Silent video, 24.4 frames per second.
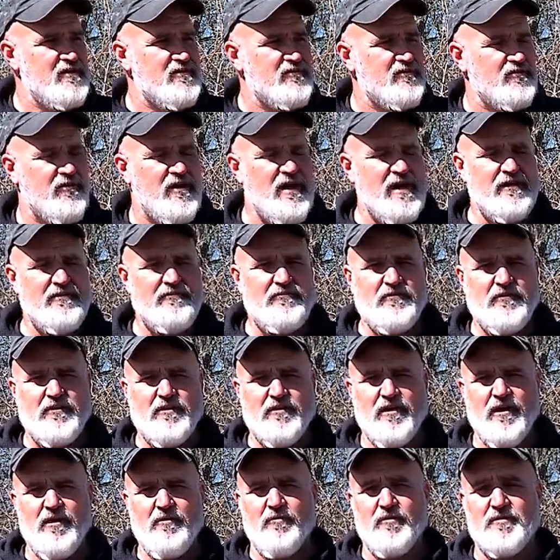So I had to
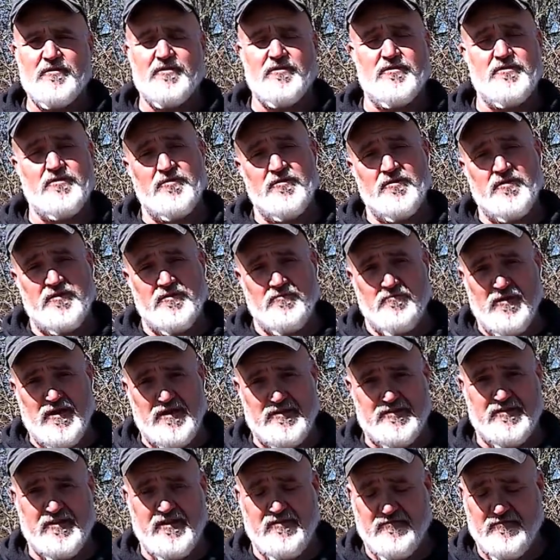figure out what to do with the
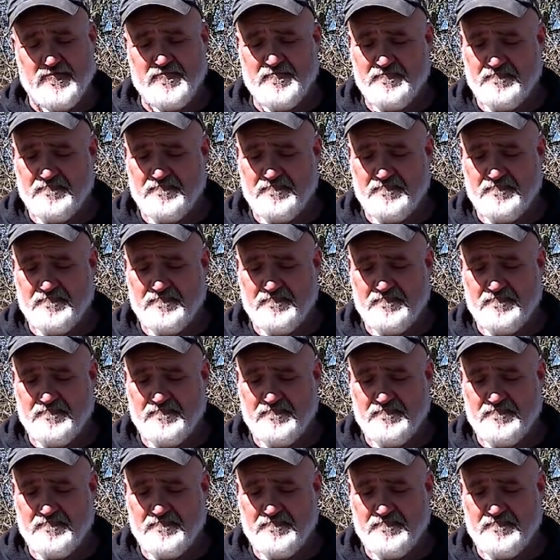rest of them.